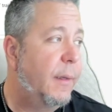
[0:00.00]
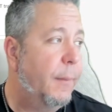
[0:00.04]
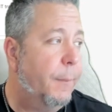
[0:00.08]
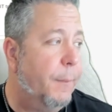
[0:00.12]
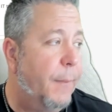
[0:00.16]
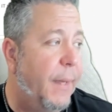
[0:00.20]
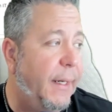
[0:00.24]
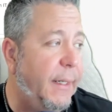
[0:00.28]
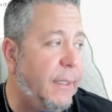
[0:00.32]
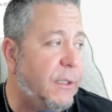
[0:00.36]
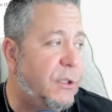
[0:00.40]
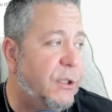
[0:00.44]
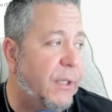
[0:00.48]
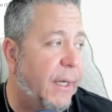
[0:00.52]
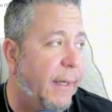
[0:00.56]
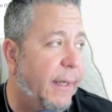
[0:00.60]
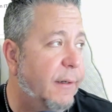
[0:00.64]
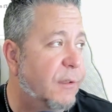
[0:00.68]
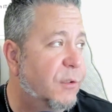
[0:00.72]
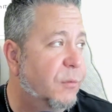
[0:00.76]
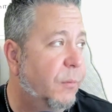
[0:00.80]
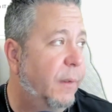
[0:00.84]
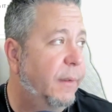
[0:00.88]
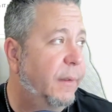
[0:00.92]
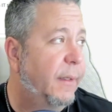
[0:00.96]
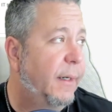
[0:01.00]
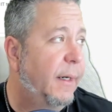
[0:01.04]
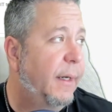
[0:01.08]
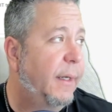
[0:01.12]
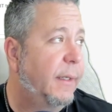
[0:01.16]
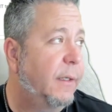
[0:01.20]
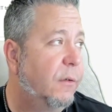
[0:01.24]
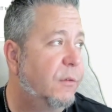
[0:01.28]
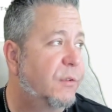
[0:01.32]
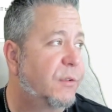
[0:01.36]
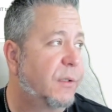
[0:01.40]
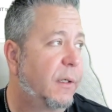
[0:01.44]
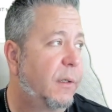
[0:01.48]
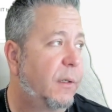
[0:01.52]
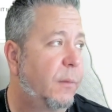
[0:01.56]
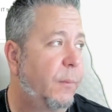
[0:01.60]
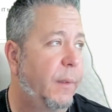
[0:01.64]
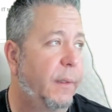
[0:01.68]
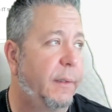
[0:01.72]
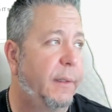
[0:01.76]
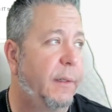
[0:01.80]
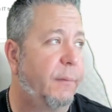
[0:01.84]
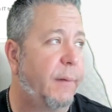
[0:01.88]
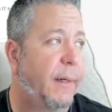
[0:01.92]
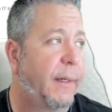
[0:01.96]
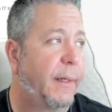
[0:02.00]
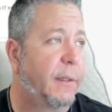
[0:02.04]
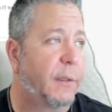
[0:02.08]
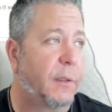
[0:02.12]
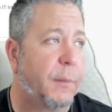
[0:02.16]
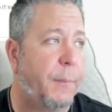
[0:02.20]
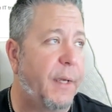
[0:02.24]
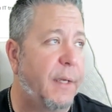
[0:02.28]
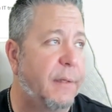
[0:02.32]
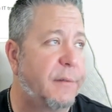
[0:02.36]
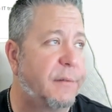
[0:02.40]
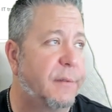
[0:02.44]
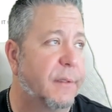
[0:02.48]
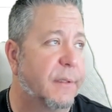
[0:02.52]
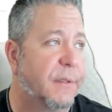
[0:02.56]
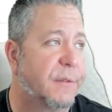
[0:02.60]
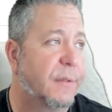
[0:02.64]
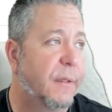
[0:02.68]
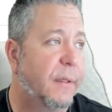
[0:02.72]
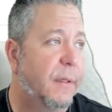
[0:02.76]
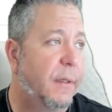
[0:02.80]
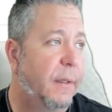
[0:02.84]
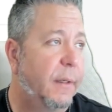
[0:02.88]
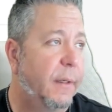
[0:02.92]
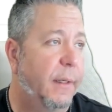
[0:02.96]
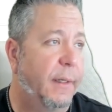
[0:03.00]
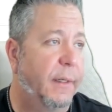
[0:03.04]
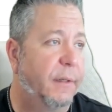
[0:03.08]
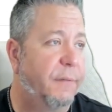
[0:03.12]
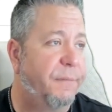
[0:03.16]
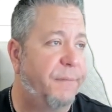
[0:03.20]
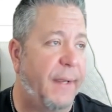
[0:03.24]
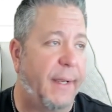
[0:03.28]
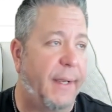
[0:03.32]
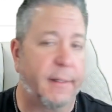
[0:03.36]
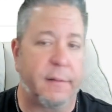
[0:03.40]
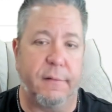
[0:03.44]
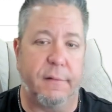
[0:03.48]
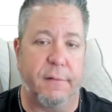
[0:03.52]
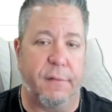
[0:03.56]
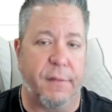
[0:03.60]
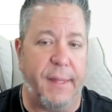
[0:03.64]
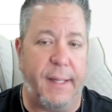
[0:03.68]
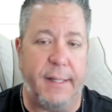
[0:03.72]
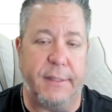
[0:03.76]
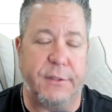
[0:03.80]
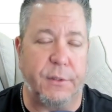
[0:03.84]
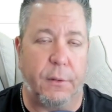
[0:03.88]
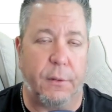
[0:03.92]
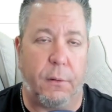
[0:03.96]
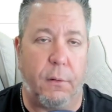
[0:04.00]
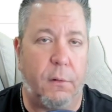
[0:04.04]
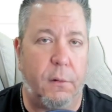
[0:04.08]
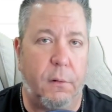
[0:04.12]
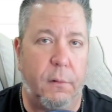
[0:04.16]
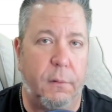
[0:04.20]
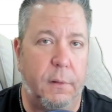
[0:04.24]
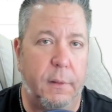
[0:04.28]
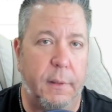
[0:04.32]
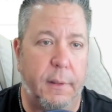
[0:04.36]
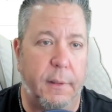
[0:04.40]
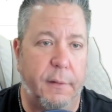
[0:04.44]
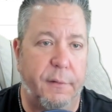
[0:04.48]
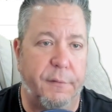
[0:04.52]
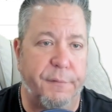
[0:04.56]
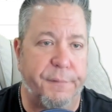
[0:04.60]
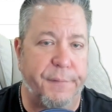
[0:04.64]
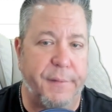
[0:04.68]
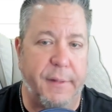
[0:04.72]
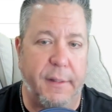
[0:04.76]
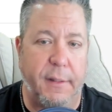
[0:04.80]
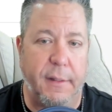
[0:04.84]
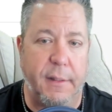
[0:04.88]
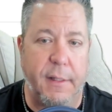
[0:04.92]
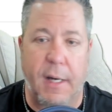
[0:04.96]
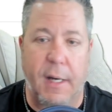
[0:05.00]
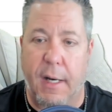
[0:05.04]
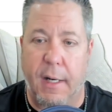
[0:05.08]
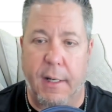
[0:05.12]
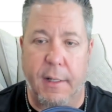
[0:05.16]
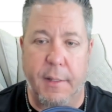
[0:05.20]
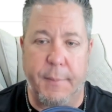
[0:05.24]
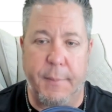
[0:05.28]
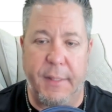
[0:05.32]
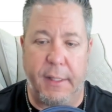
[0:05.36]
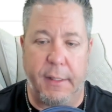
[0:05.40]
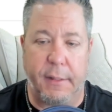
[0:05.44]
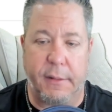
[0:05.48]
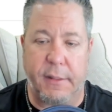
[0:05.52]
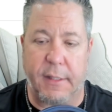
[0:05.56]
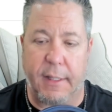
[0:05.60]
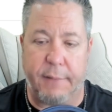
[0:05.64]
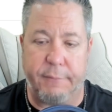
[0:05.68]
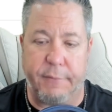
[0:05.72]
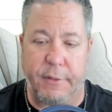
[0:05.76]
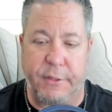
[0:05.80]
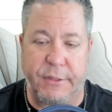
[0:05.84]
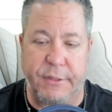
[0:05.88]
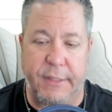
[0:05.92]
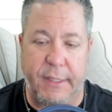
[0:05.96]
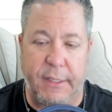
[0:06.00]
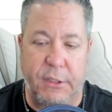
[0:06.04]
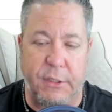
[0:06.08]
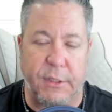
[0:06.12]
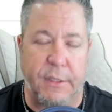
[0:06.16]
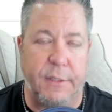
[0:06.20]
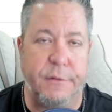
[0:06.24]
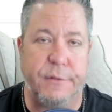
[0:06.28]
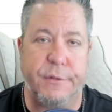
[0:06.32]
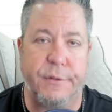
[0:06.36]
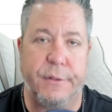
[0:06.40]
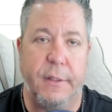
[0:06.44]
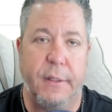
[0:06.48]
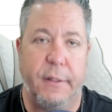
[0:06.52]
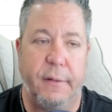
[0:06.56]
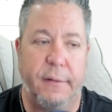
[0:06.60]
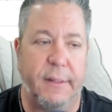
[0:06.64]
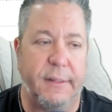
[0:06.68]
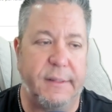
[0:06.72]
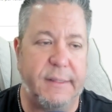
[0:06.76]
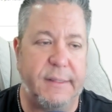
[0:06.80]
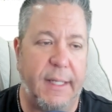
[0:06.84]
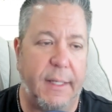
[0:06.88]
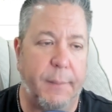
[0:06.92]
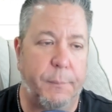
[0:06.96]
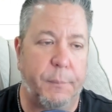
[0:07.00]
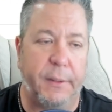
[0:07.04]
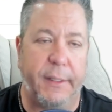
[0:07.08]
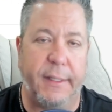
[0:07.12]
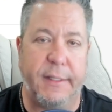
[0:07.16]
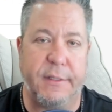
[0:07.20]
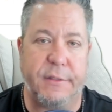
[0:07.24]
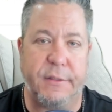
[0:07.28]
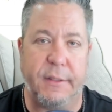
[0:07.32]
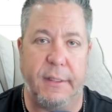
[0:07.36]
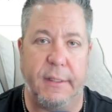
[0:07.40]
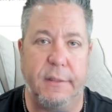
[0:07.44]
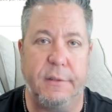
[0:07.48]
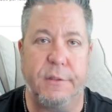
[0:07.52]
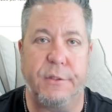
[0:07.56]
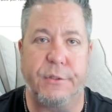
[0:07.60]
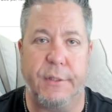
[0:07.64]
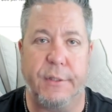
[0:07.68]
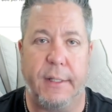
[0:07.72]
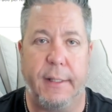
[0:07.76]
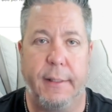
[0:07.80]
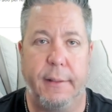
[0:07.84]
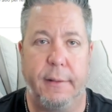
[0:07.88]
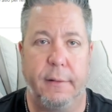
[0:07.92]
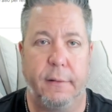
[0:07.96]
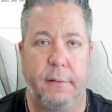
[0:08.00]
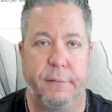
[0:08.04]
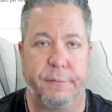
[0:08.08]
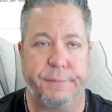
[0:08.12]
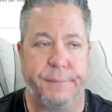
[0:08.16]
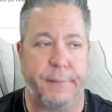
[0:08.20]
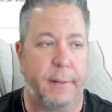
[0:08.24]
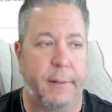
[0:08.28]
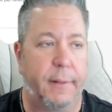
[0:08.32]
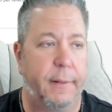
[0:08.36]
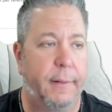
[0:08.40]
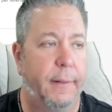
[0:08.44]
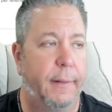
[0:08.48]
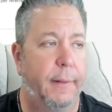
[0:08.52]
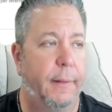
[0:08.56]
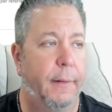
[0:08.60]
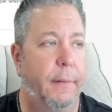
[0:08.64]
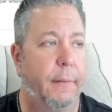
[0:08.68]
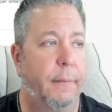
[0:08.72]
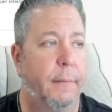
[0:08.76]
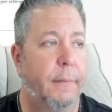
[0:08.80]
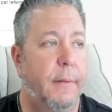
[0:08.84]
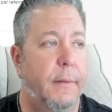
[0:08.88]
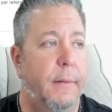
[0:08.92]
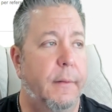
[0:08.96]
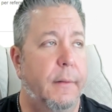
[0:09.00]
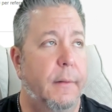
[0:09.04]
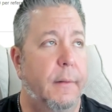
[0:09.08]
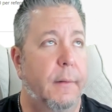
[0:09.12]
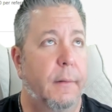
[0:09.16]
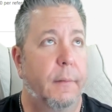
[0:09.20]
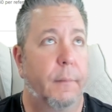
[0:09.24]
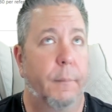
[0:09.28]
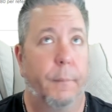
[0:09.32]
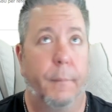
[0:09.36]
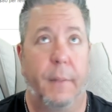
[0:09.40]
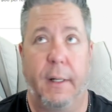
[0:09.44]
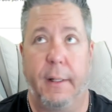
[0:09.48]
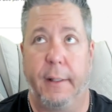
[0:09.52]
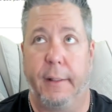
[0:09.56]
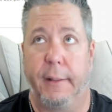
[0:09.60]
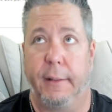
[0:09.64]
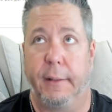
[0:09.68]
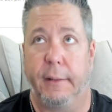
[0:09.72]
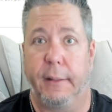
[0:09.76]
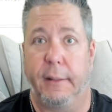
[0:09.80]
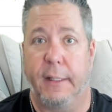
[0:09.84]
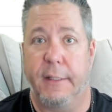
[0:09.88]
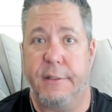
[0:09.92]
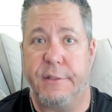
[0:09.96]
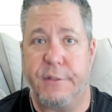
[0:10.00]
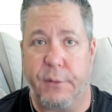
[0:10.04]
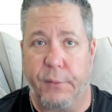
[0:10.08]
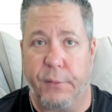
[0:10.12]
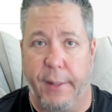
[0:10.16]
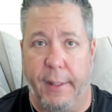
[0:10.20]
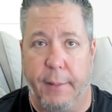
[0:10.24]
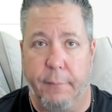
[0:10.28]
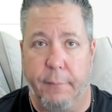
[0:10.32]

ManyChat is one that I use on a really regular basis. And in fact, that's all of the automated conversations that take place inside of my Instagram,